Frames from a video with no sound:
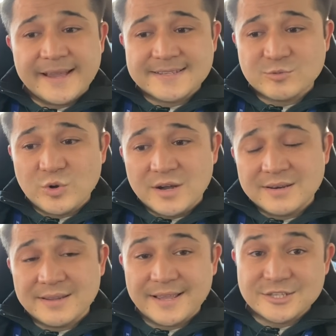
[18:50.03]
S
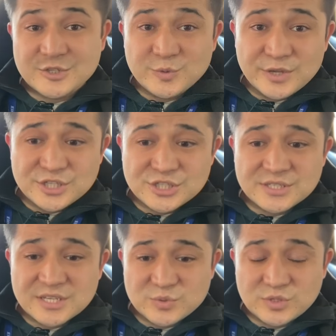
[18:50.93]
one, S two
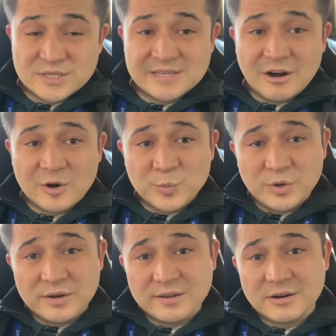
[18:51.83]
engine, as well as R
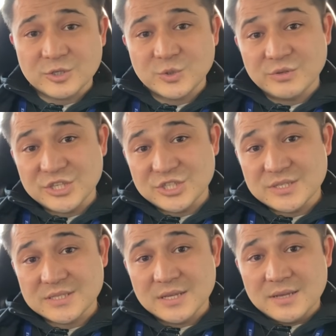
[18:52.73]
one and R two
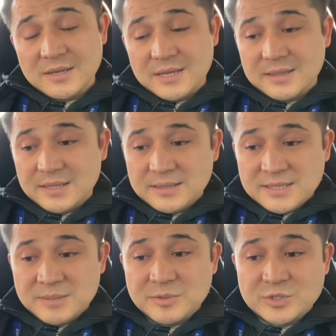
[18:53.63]
engines, and lately
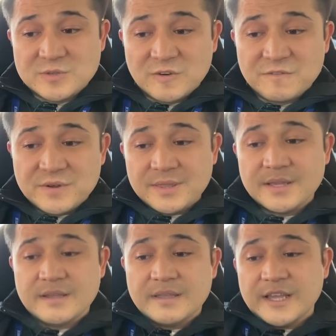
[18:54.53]
even also offering
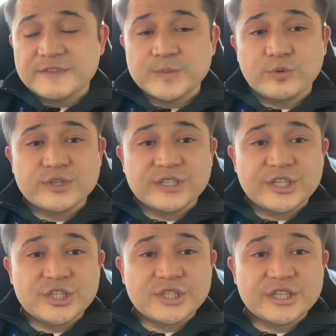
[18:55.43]
the F-Sports
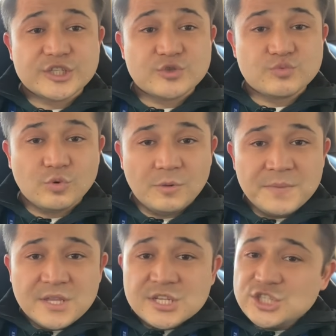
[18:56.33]
engine as well.
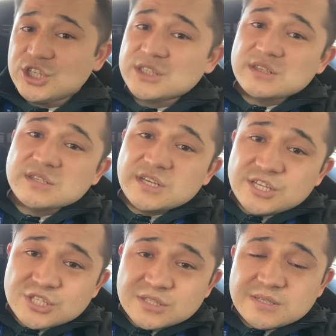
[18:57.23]
Just this
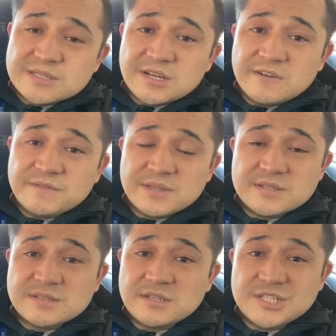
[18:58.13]
engine itself, the
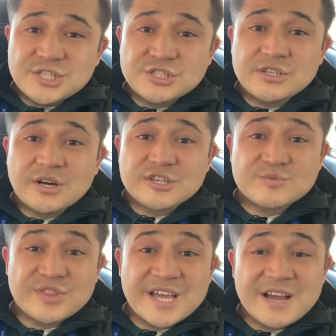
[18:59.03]
installation
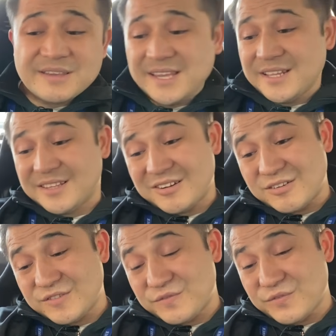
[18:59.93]
cost, without getting the car
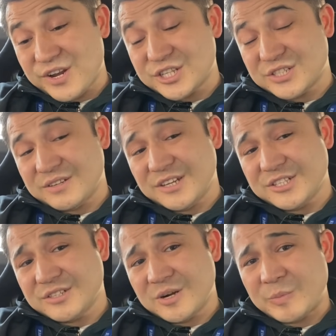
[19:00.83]
refreshed, the
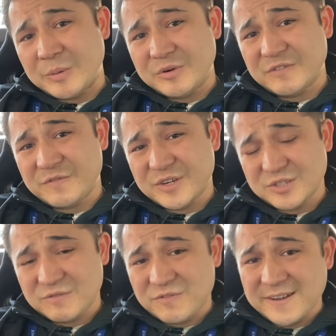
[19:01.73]
engine compartment
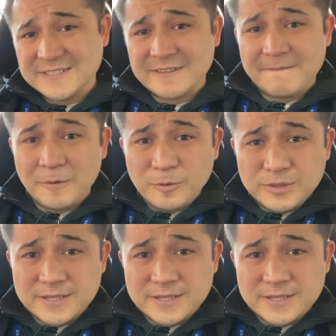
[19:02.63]
refreshed only,